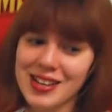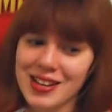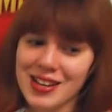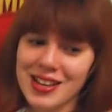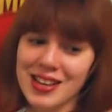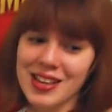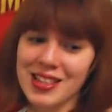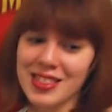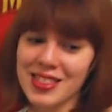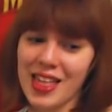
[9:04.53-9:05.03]

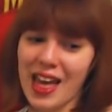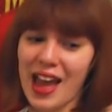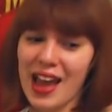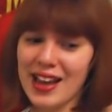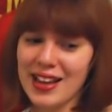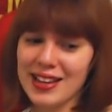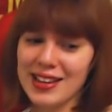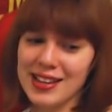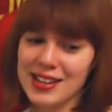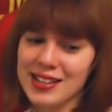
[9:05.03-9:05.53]
in that
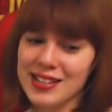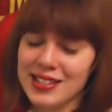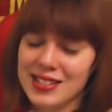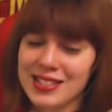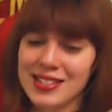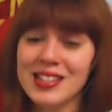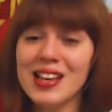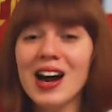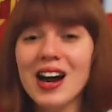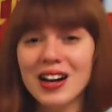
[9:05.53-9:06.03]
he's
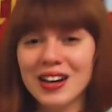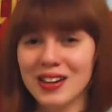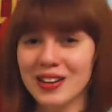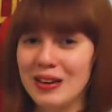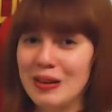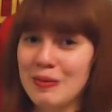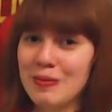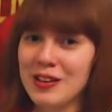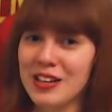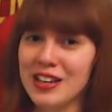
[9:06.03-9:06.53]
not
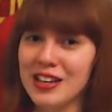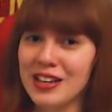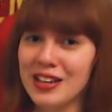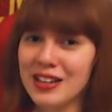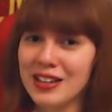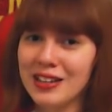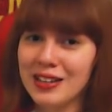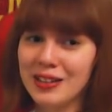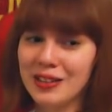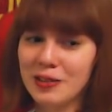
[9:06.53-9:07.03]
gonna
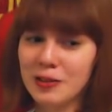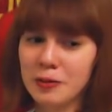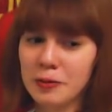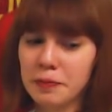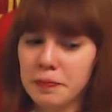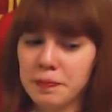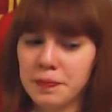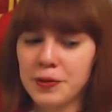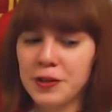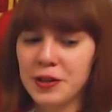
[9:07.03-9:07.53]
be
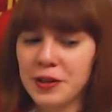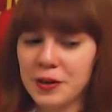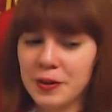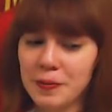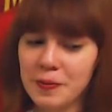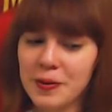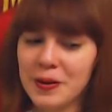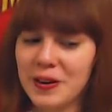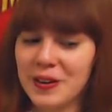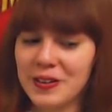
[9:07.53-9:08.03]
Peter
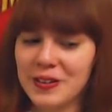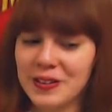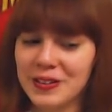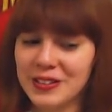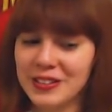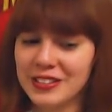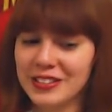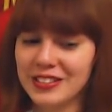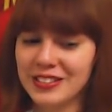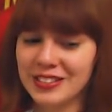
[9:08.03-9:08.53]

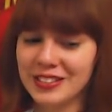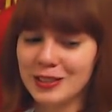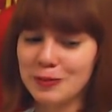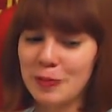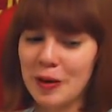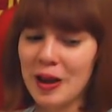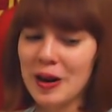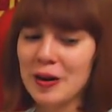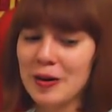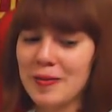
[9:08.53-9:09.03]
Parker's
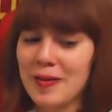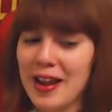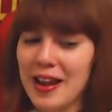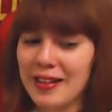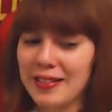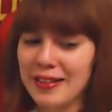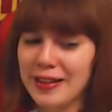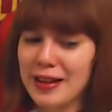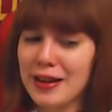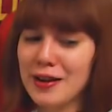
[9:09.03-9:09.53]

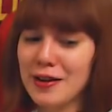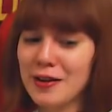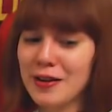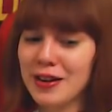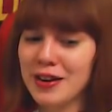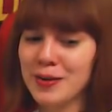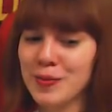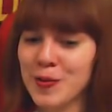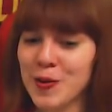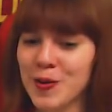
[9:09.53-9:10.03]
Spider-Man the hero
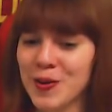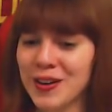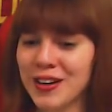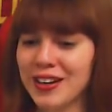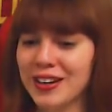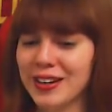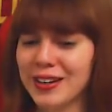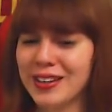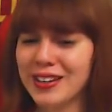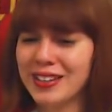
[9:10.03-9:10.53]

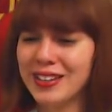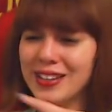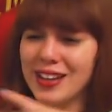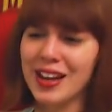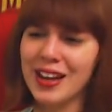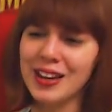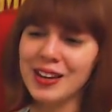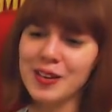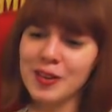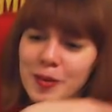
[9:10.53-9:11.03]
anymore,
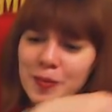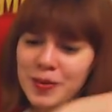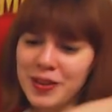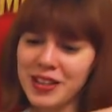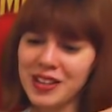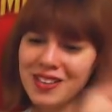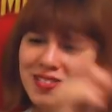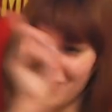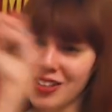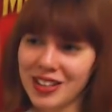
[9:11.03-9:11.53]
and he'll
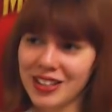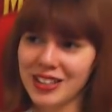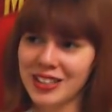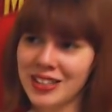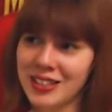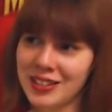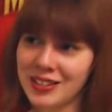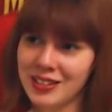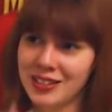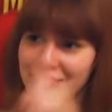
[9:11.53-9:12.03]
be a
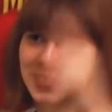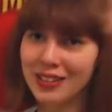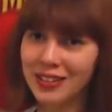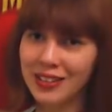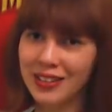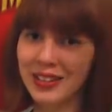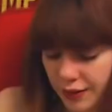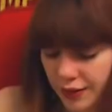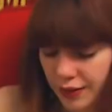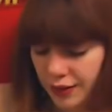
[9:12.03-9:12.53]
villain.
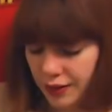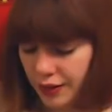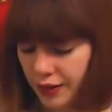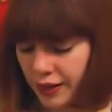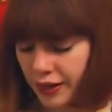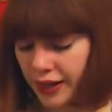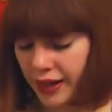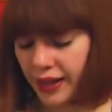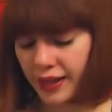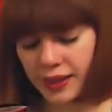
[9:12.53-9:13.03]

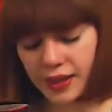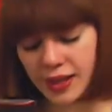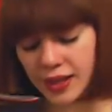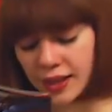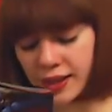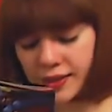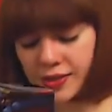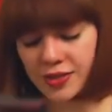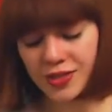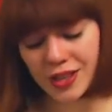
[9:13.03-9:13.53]
Alright, and
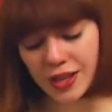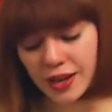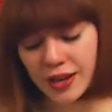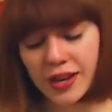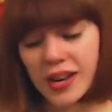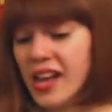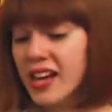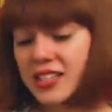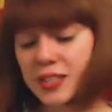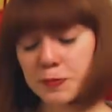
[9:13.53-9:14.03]
then the
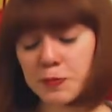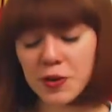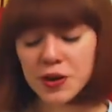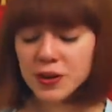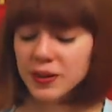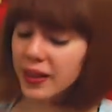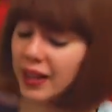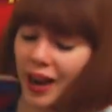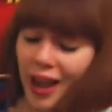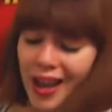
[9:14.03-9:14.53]
next
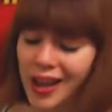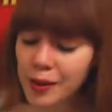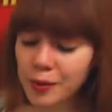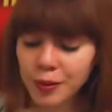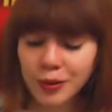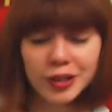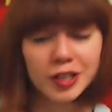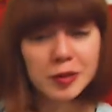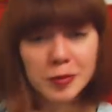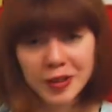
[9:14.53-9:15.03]
book that I am
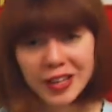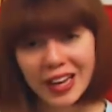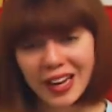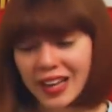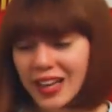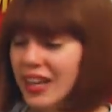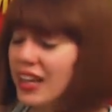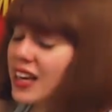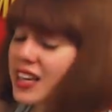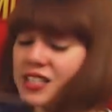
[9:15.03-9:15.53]
going to be
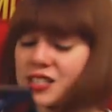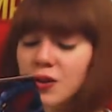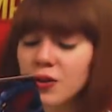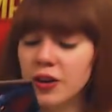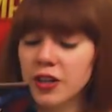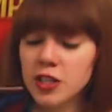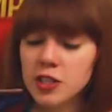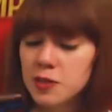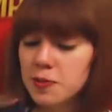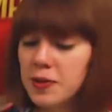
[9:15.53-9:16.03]
getting is
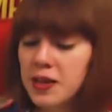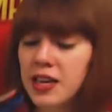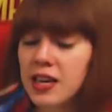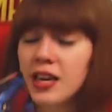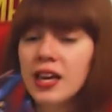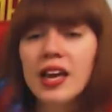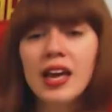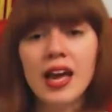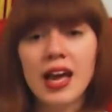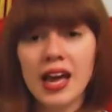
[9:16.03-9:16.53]
going to be
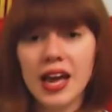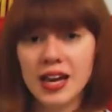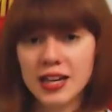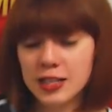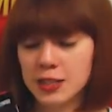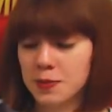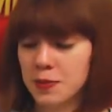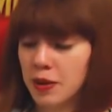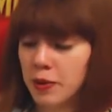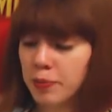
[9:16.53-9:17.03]

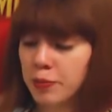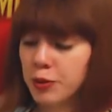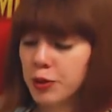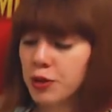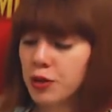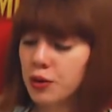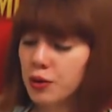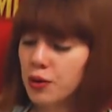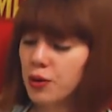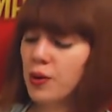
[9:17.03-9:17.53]
X-Men
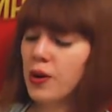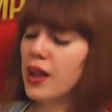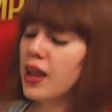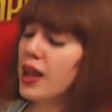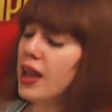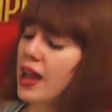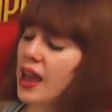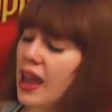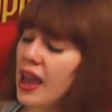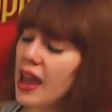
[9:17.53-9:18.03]
Blue.
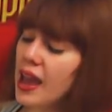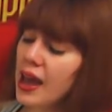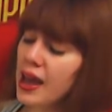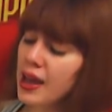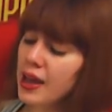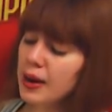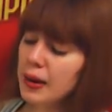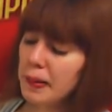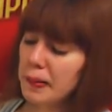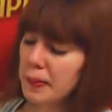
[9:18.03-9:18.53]

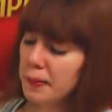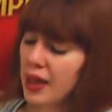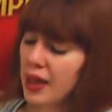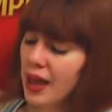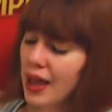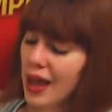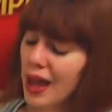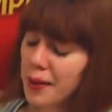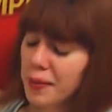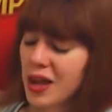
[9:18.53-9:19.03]
And
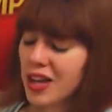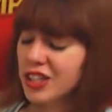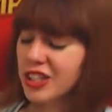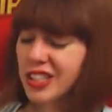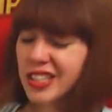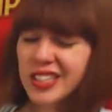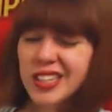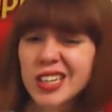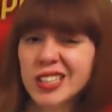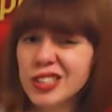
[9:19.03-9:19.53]
I'm
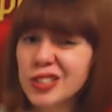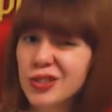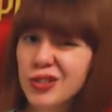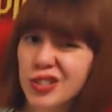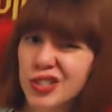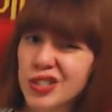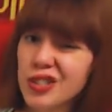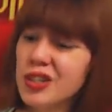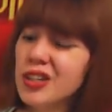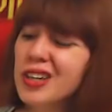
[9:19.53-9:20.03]
actually not too
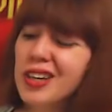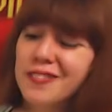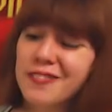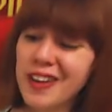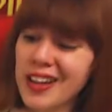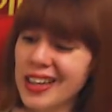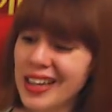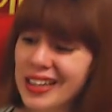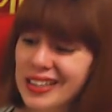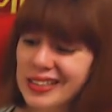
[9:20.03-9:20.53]
sure if
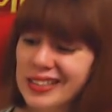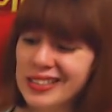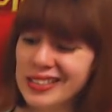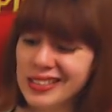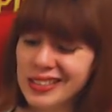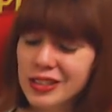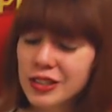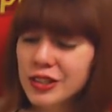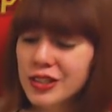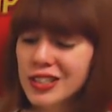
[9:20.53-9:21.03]
I like
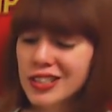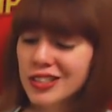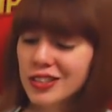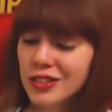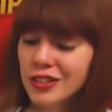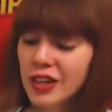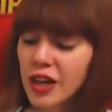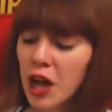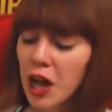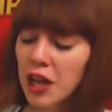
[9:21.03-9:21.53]
this series
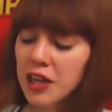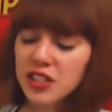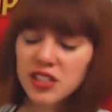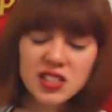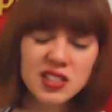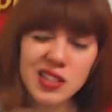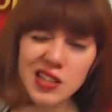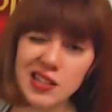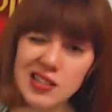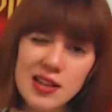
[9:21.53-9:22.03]
or not,
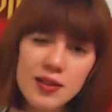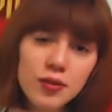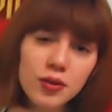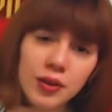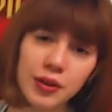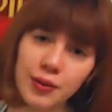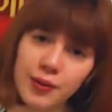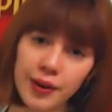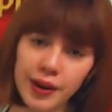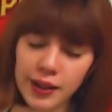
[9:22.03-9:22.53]
just because I've
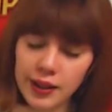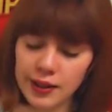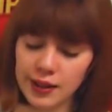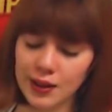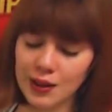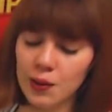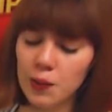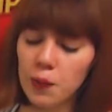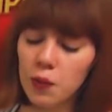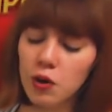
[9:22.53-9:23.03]
only read
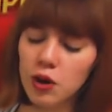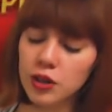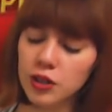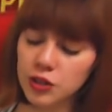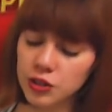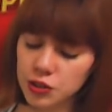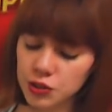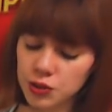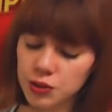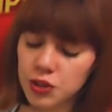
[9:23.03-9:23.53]
like 1 or
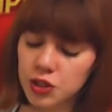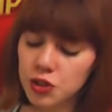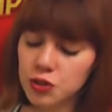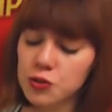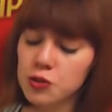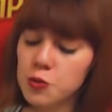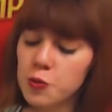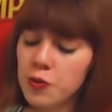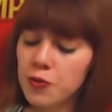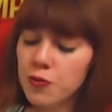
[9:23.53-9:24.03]
2
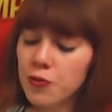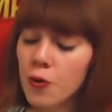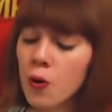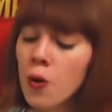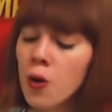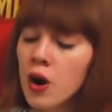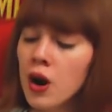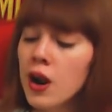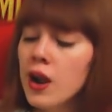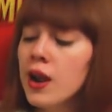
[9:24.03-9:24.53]
issues
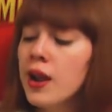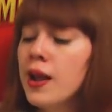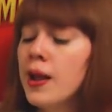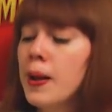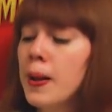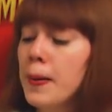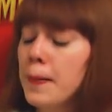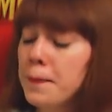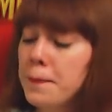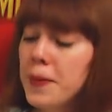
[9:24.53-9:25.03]
before.
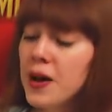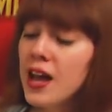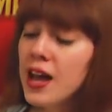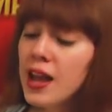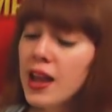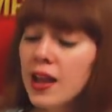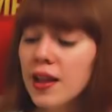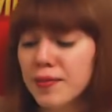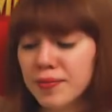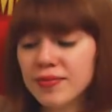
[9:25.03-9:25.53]

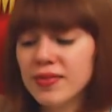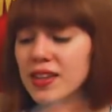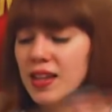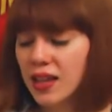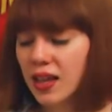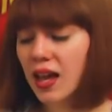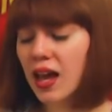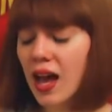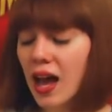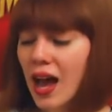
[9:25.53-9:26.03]
But
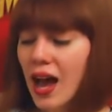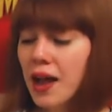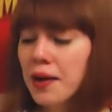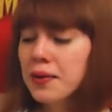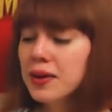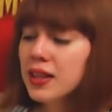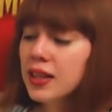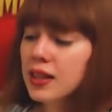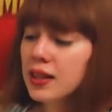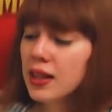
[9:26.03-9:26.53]
I
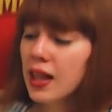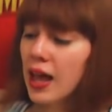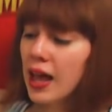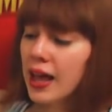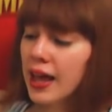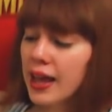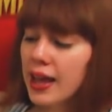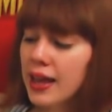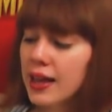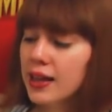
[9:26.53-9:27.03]
really
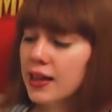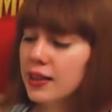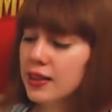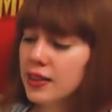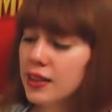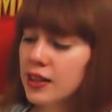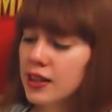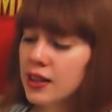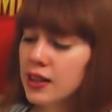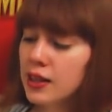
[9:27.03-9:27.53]
like
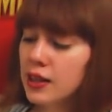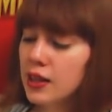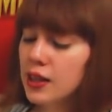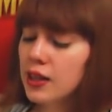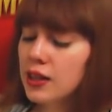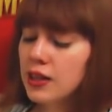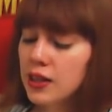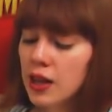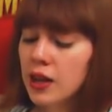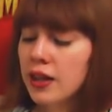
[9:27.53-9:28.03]
the
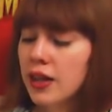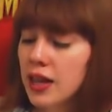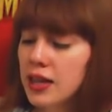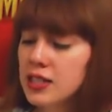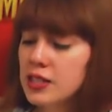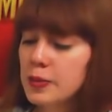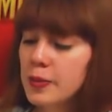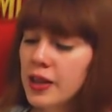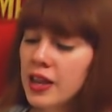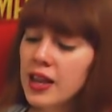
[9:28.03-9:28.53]
young
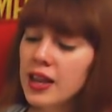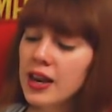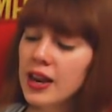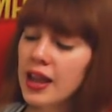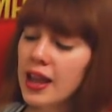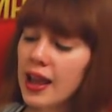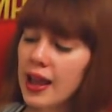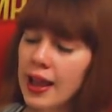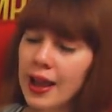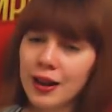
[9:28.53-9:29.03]
X-Men
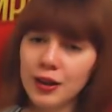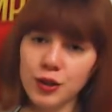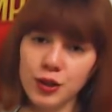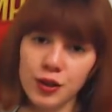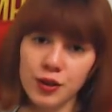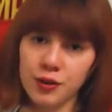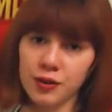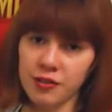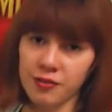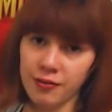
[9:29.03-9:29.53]
and, you
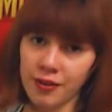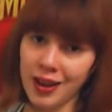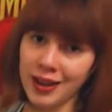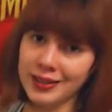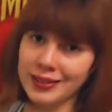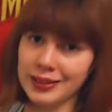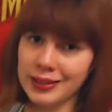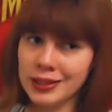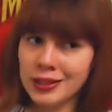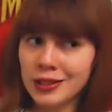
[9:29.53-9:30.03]
know, the
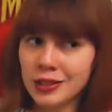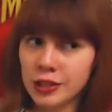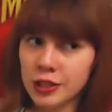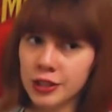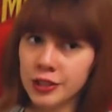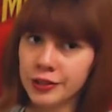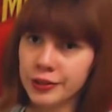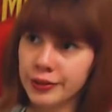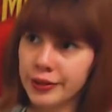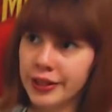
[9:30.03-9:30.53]
fact that
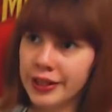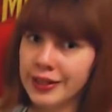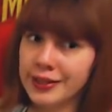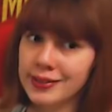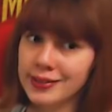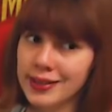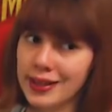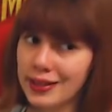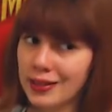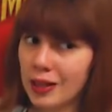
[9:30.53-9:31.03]
Jean Grey and
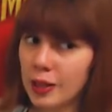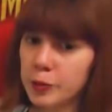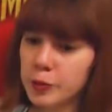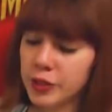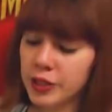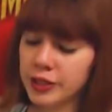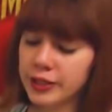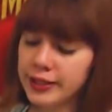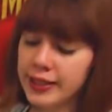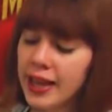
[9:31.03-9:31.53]
Cyclops
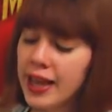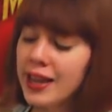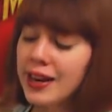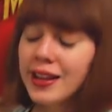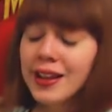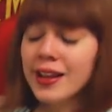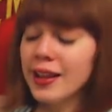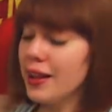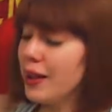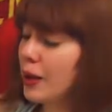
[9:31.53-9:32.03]
aren't
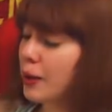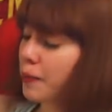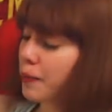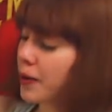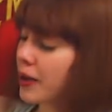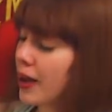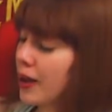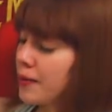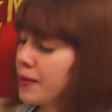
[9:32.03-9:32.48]
dead. But I